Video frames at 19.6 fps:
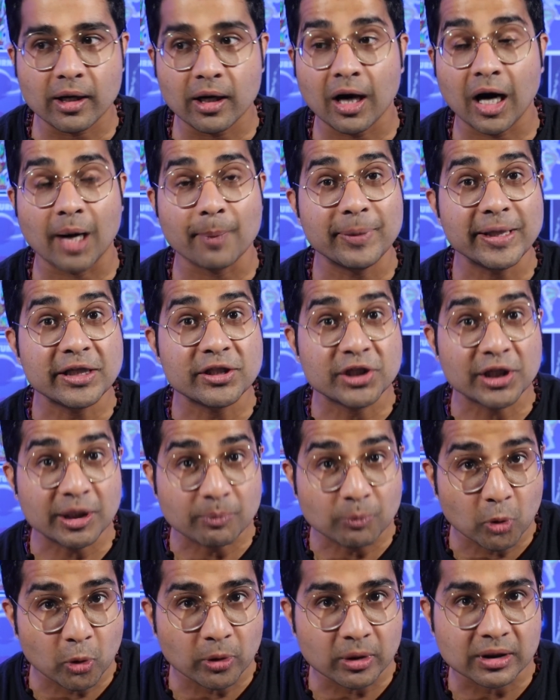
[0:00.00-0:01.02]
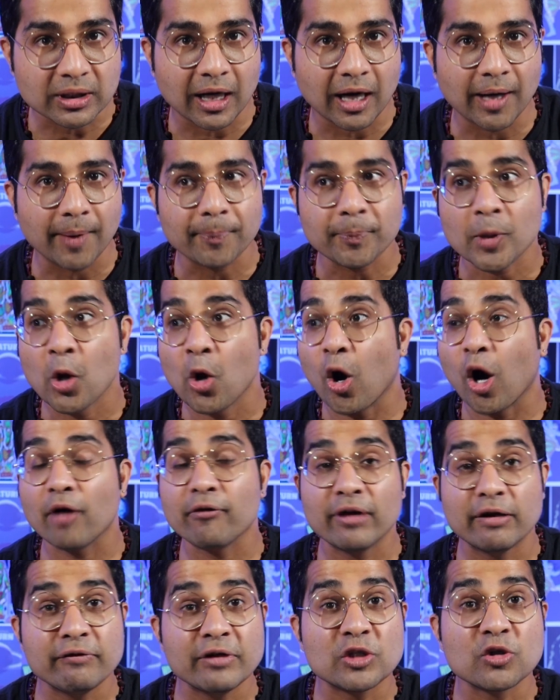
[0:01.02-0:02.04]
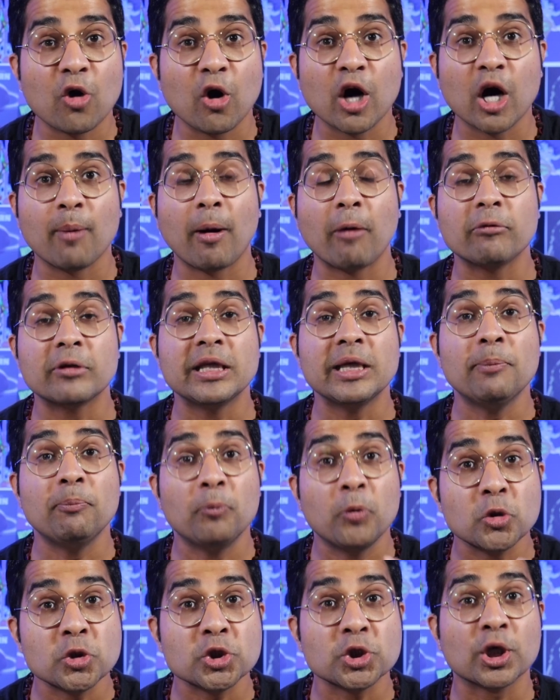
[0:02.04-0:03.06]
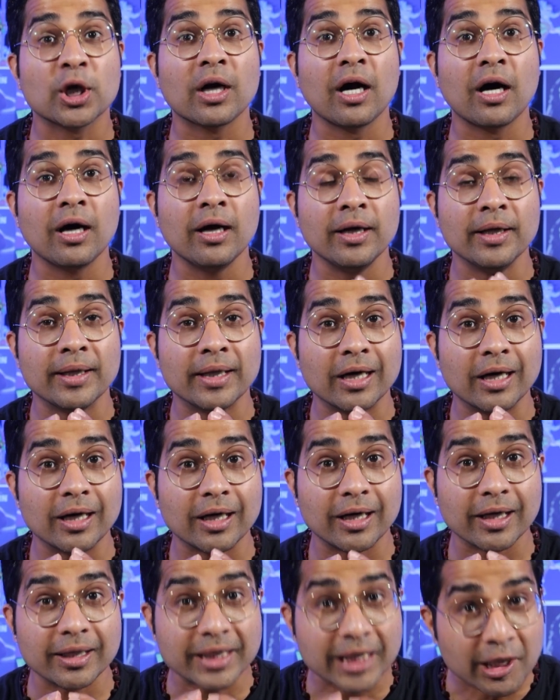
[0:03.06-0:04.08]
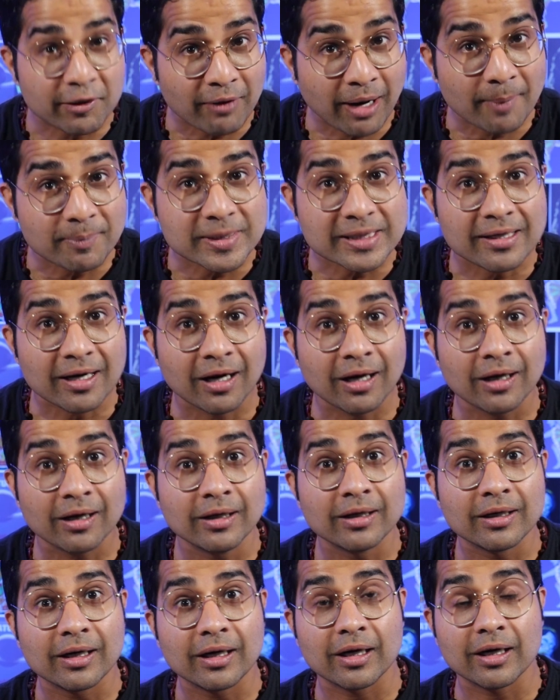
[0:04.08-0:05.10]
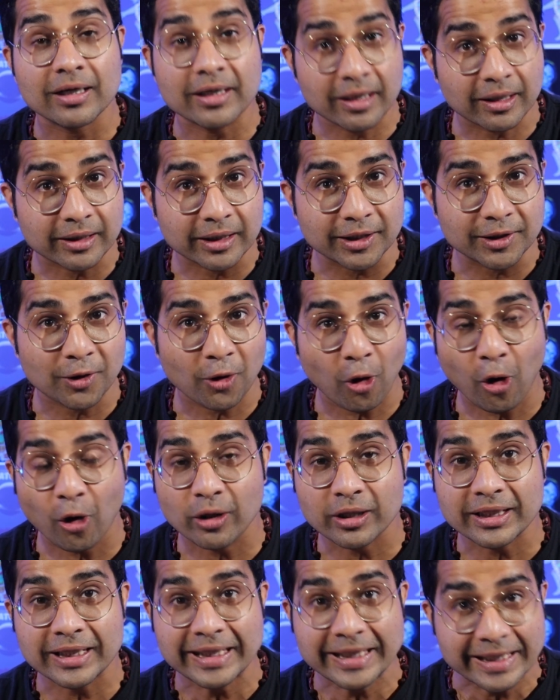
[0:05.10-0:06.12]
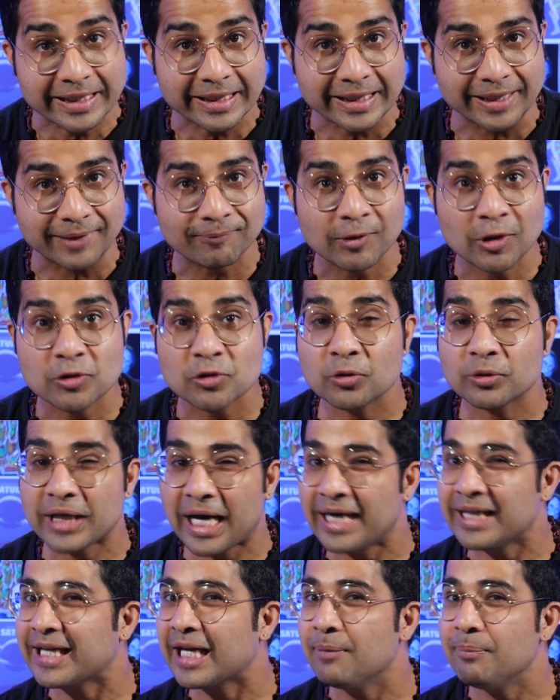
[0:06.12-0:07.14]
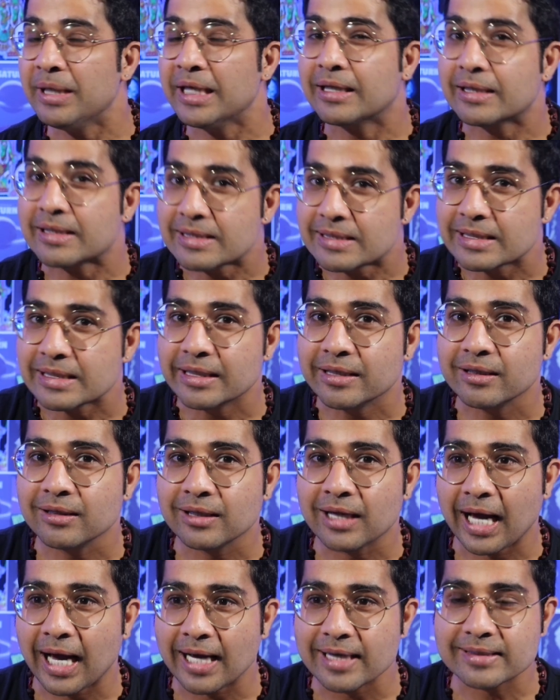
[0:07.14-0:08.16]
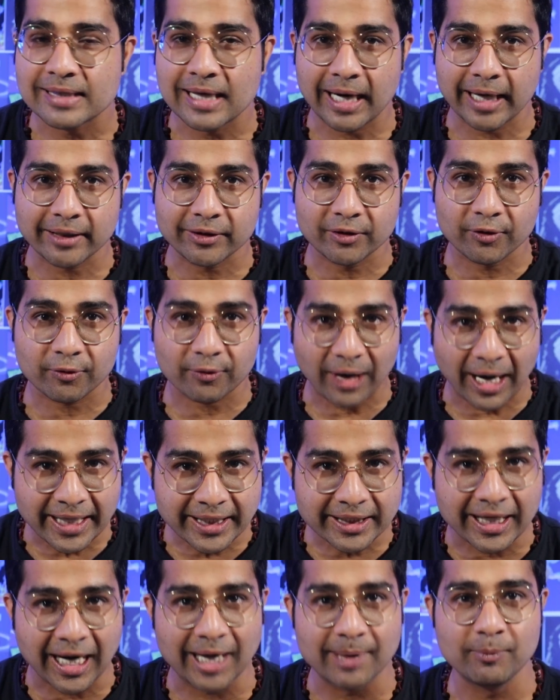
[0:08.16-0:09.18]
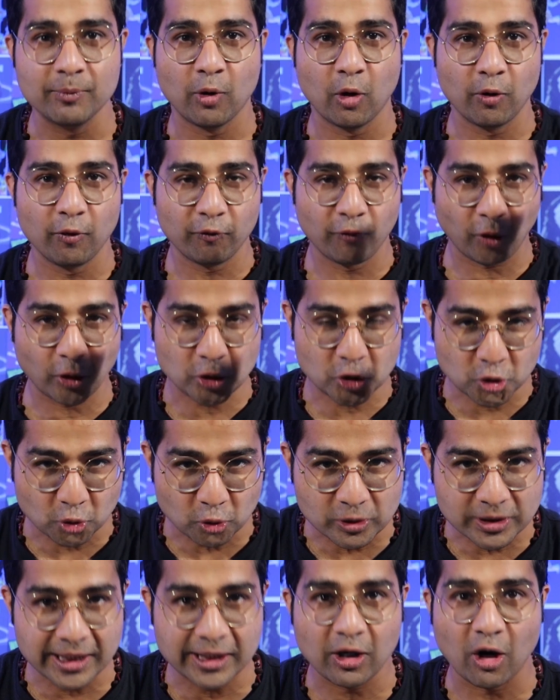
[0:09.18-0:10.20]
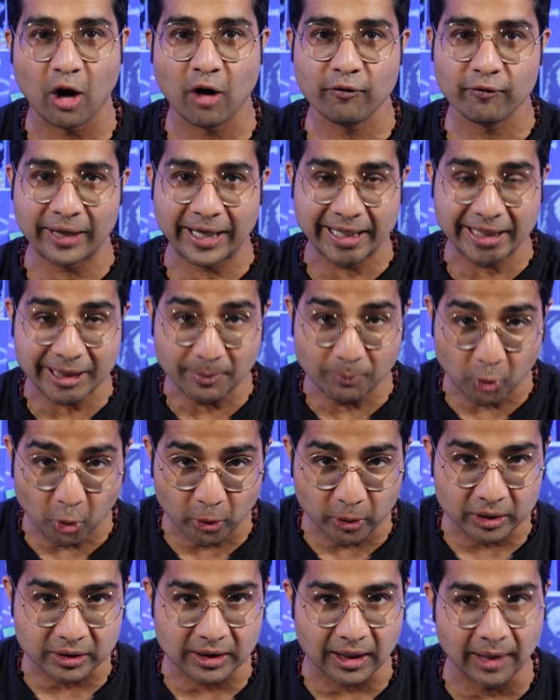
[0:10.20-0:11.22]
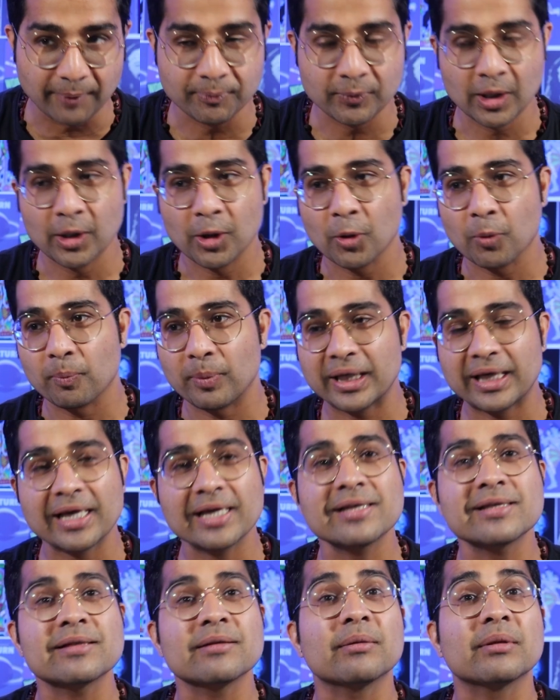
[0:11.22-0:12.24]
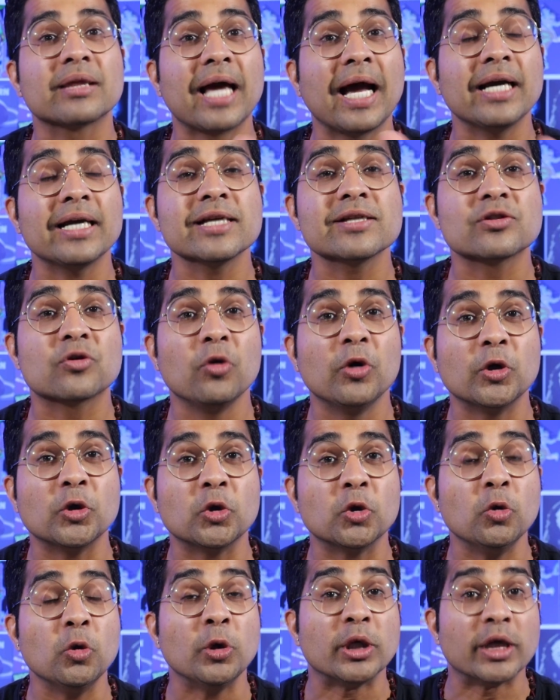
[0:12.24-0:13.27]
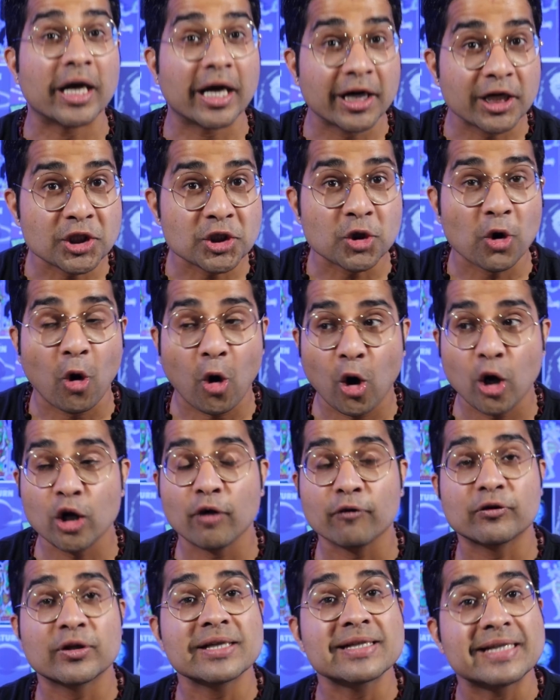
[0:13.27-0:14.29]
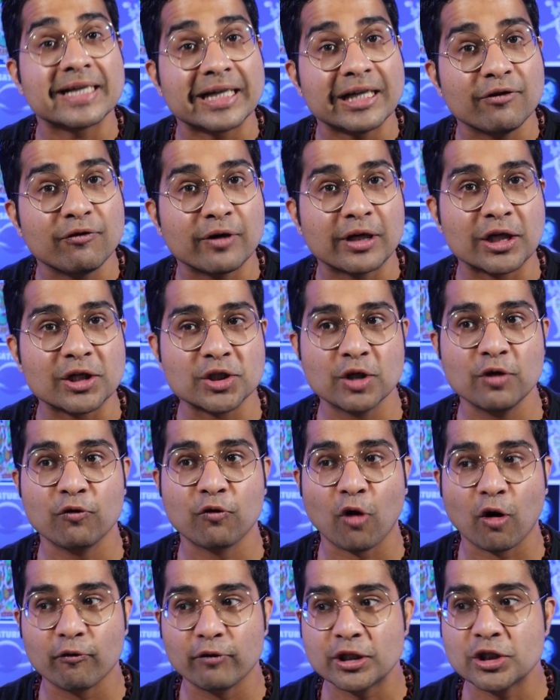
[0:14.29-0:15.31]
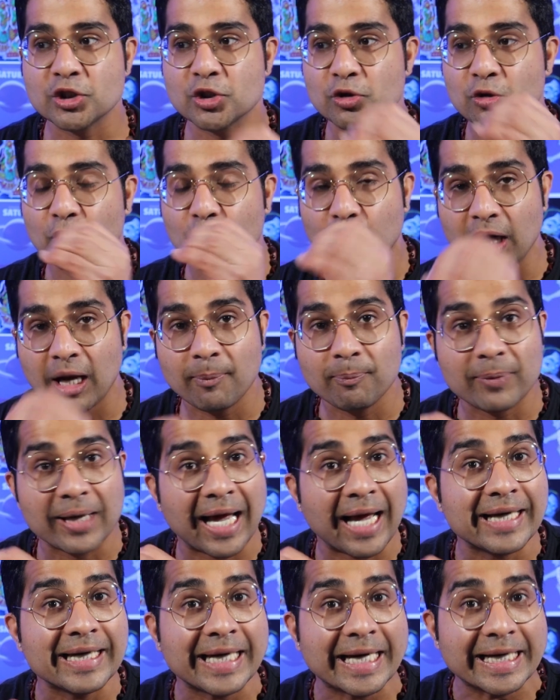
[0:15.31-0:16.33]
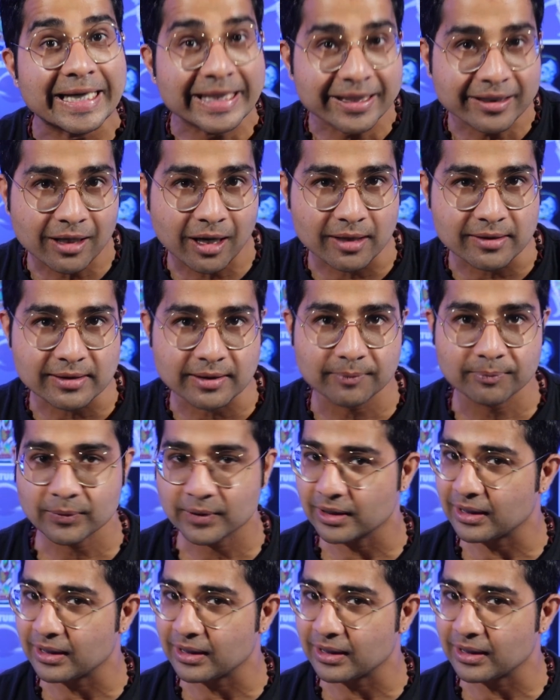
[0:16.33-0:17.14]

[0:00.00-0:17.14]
a Abhijit Muhurta, or when we talk about the Pushkara Navamsha Lagan or the degree. So that can be considered as at the right time for choosing of any Muhurta, because that is going to nourish all of the signification for which you're gonna plan any task.